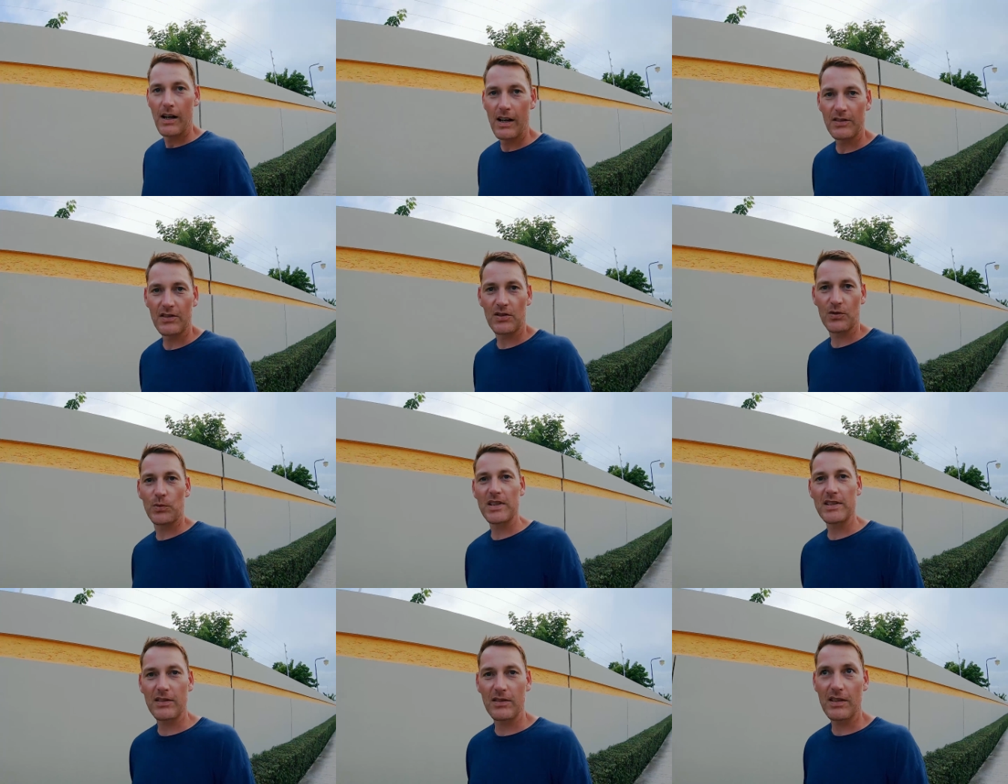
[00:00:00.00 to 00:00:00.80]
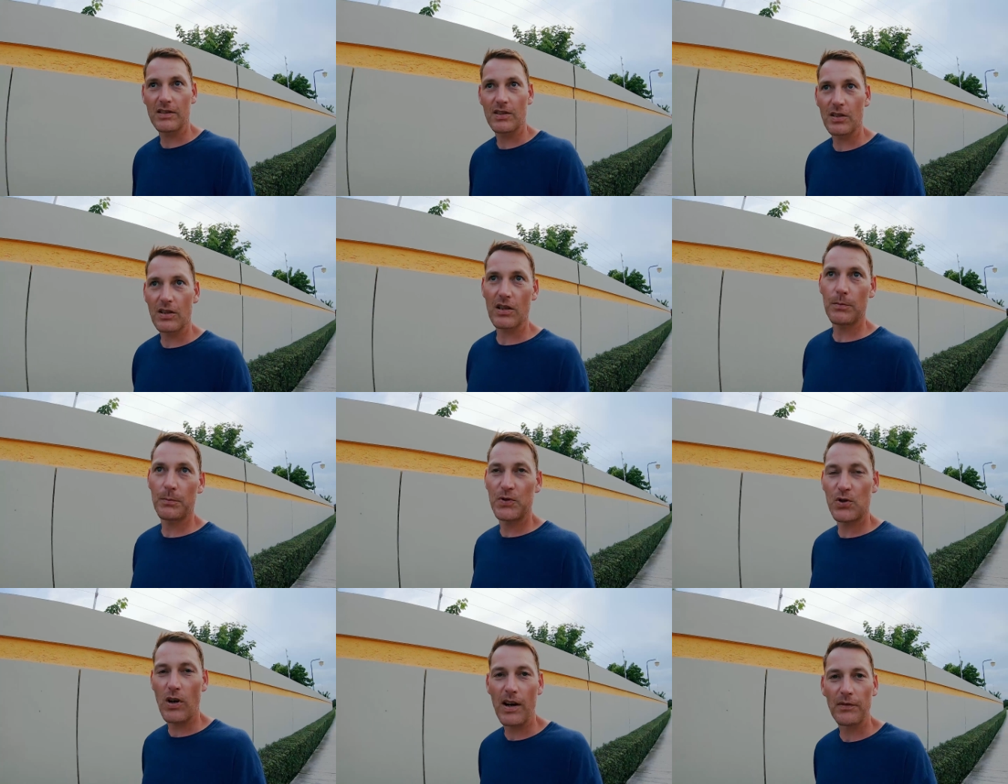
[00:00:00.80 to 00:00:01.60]
I just recently took up
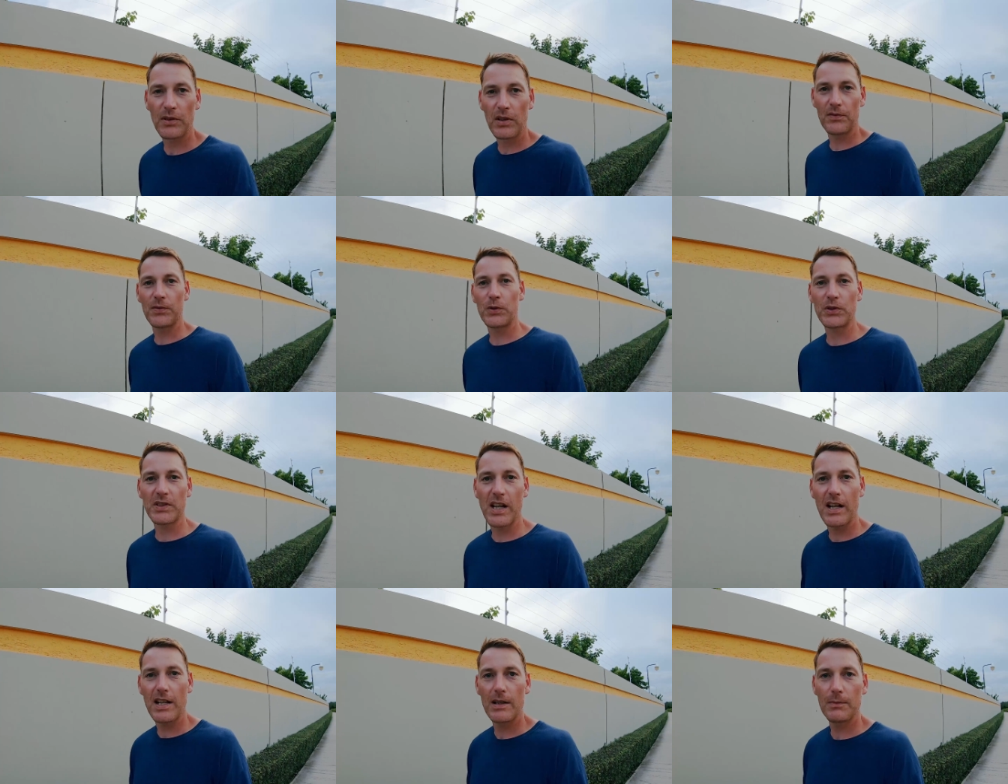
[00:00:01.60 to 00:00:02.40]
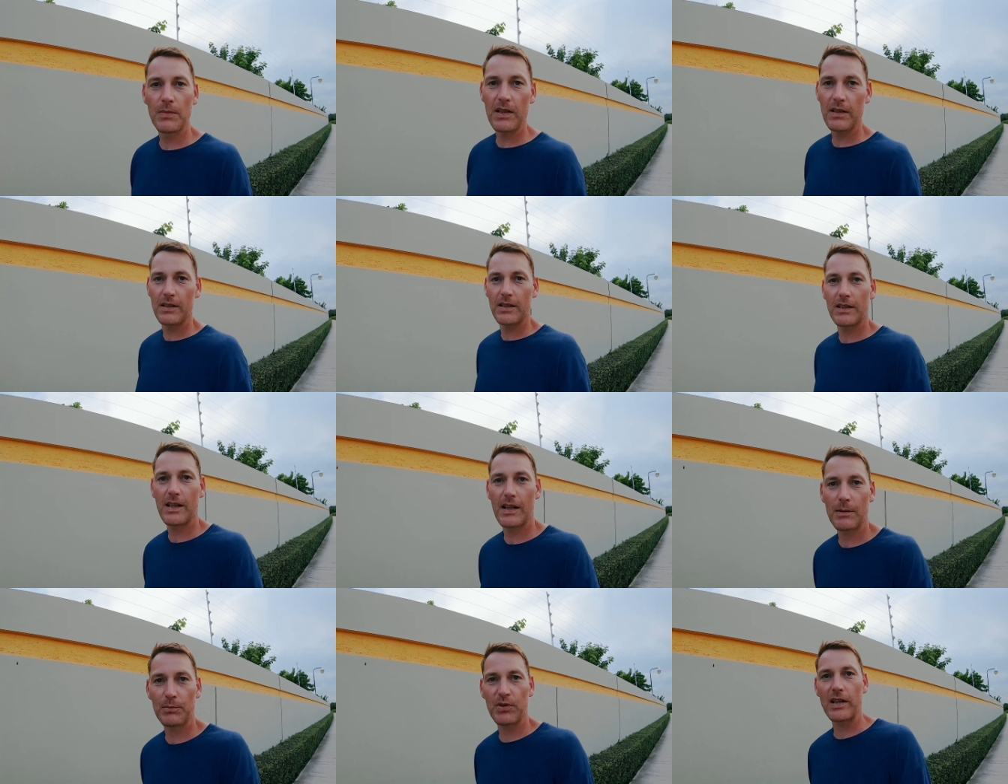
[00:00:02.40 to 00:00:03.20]
traveling full time and
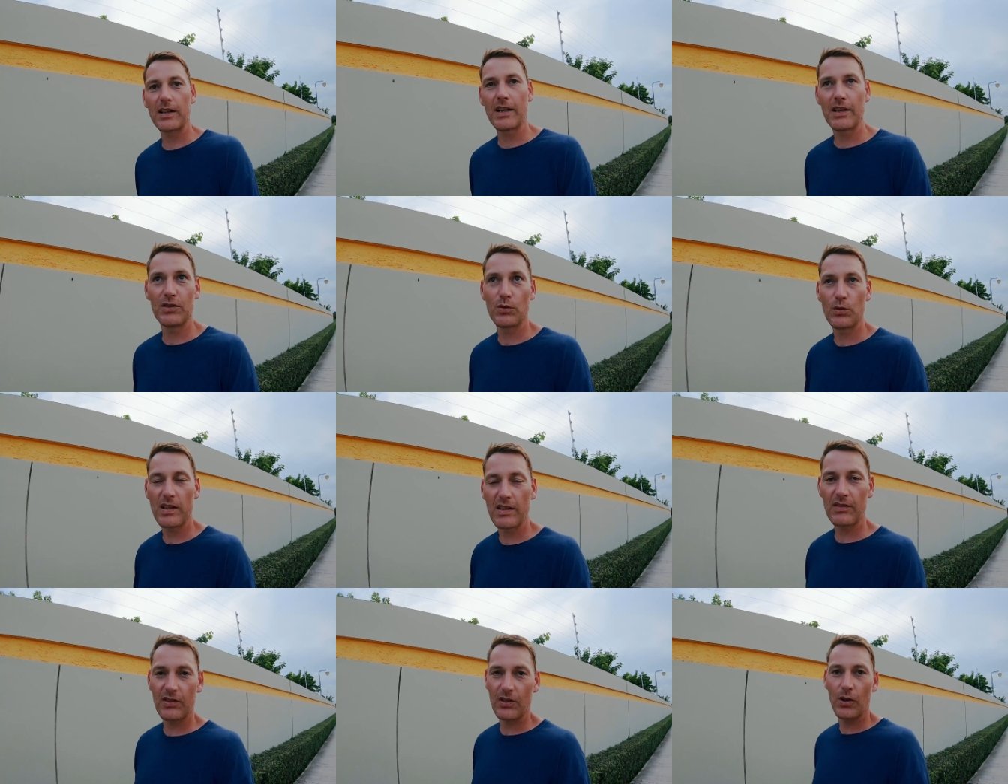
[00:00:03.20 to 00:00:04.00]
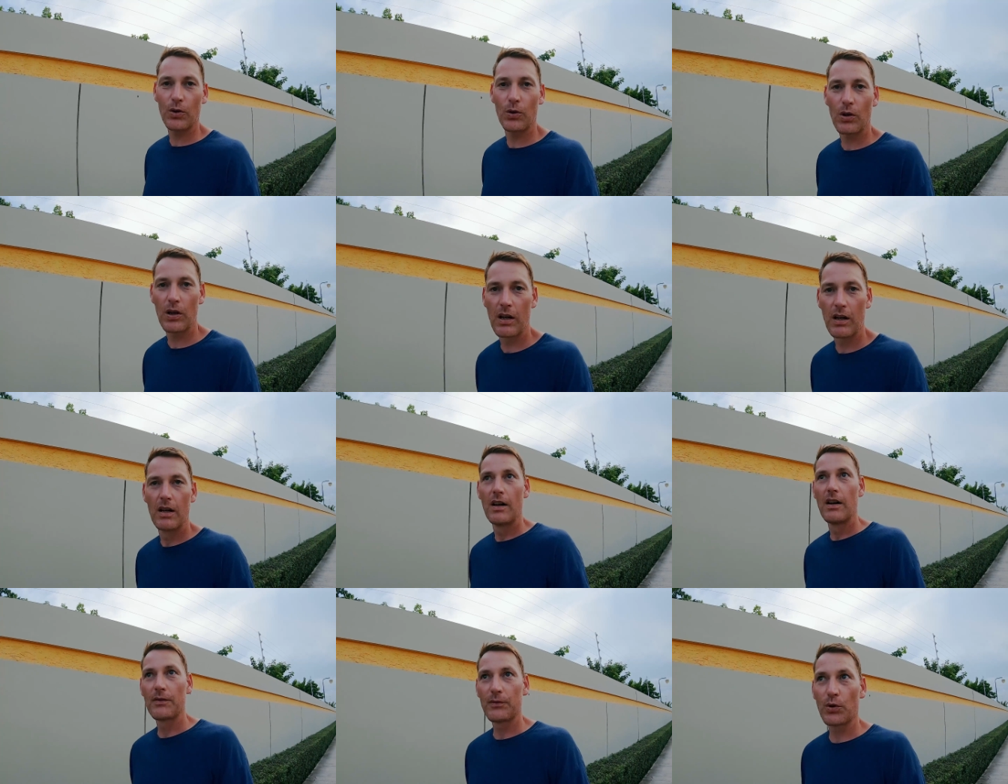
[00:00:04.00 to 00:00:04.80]
I plan on doing so
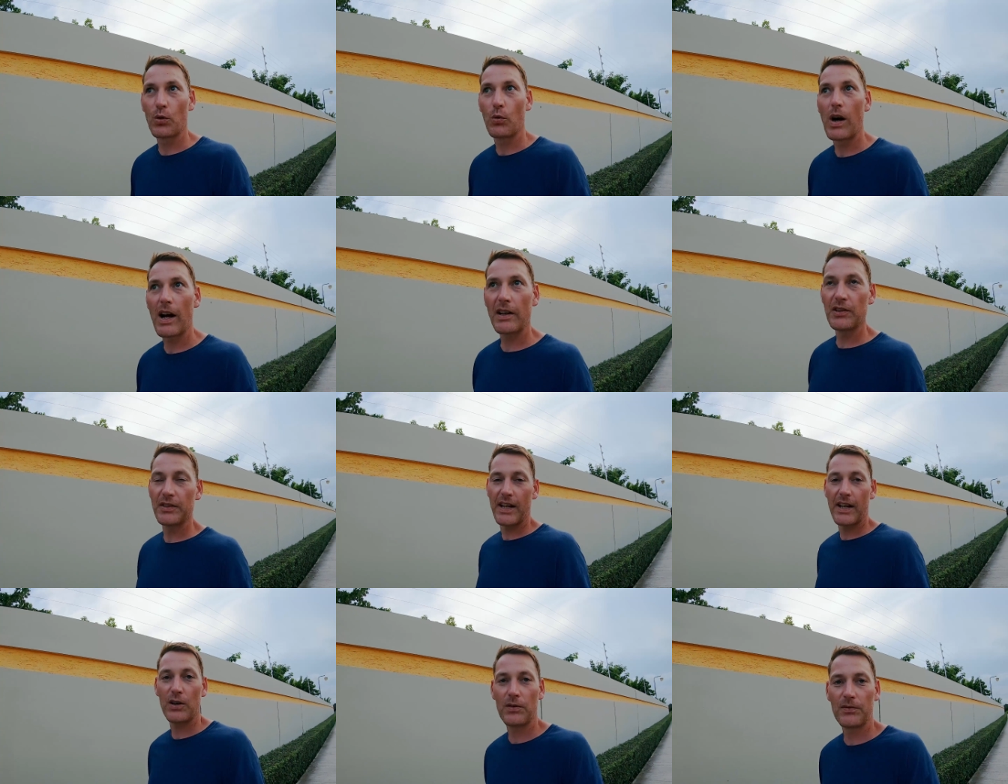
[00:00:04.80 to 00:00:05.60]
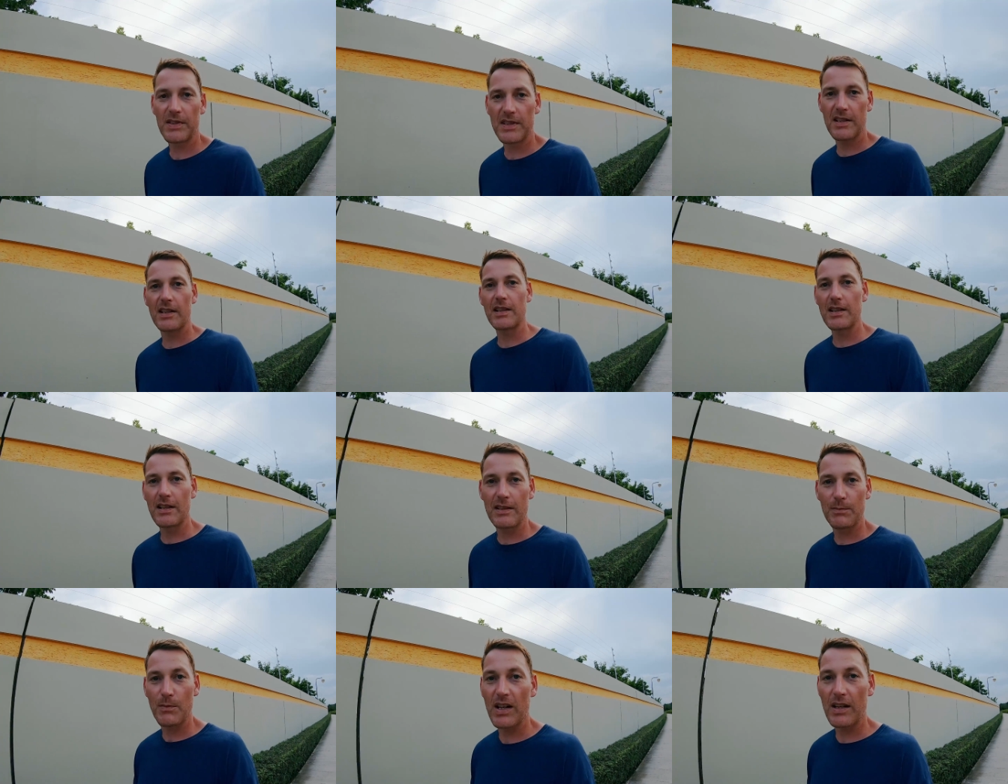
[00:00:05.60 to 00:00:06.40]
for a while now, visiting
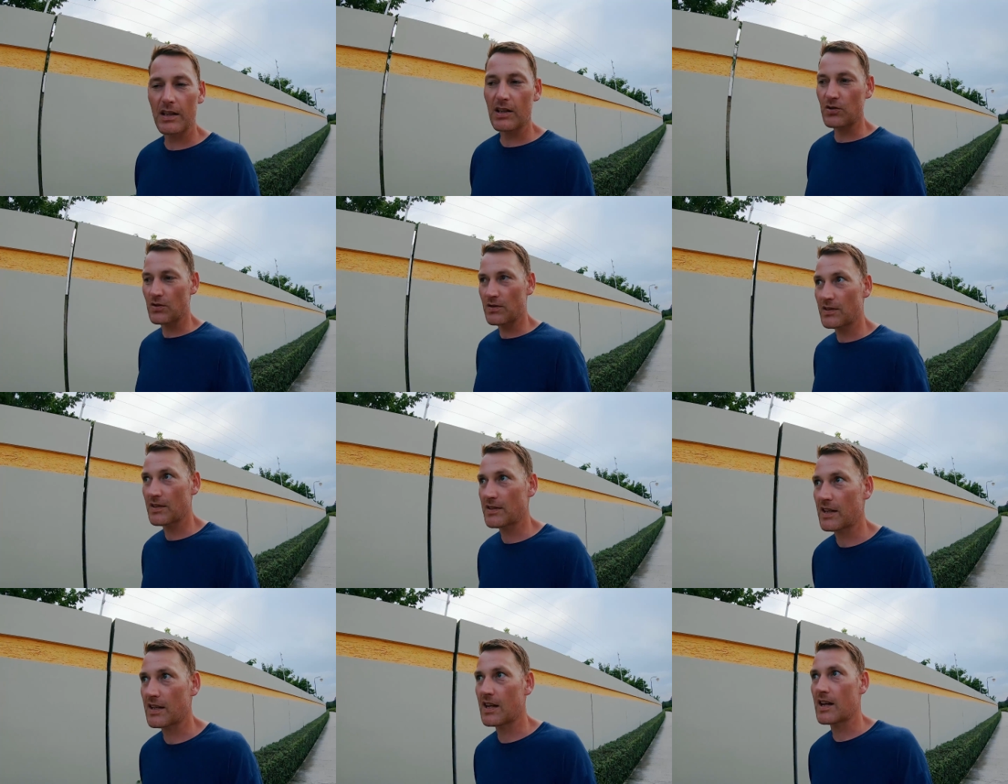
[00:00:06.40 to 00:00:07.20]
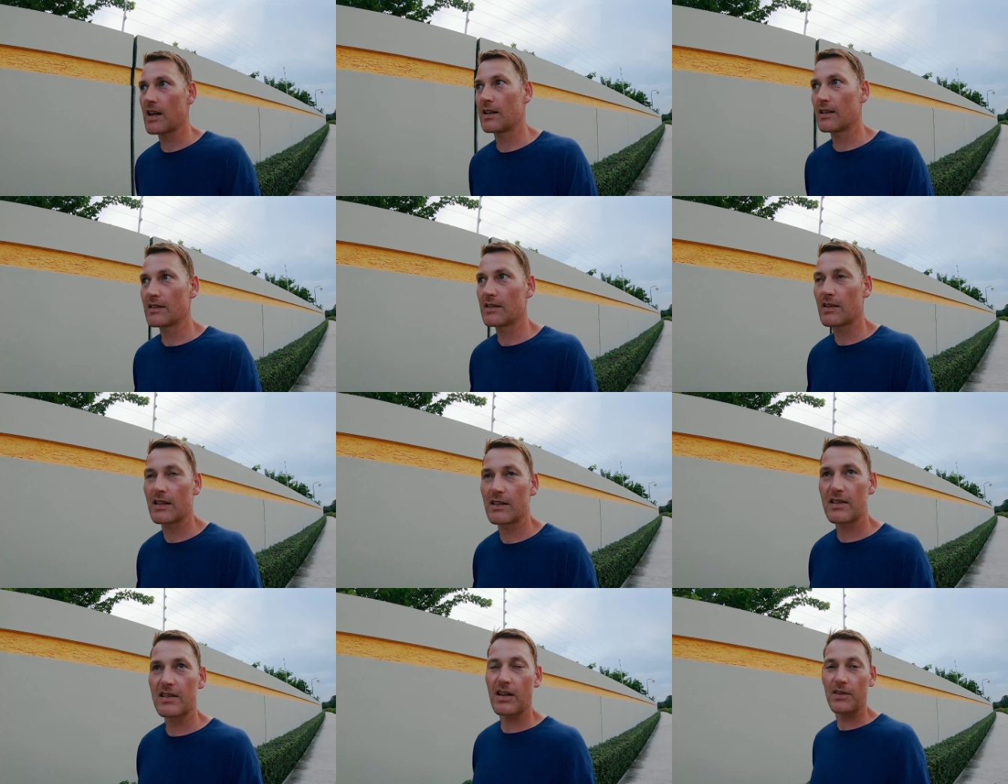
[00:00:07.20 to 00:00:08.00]
as many countries as I can until I
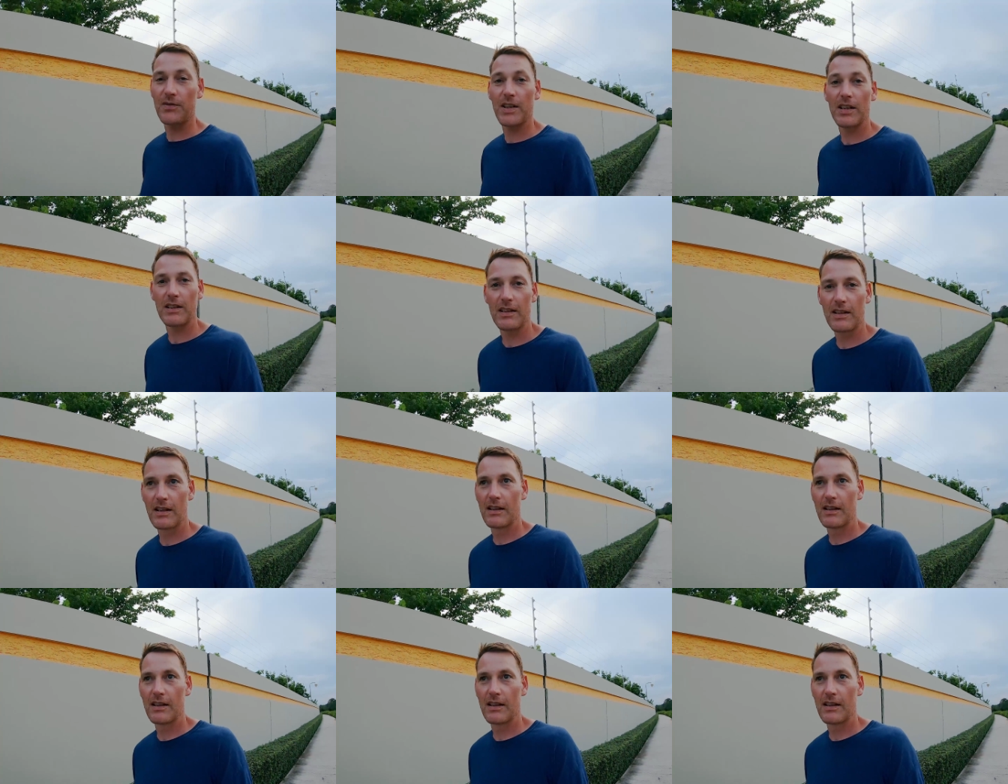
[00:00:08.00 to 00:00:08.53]
get sick of it,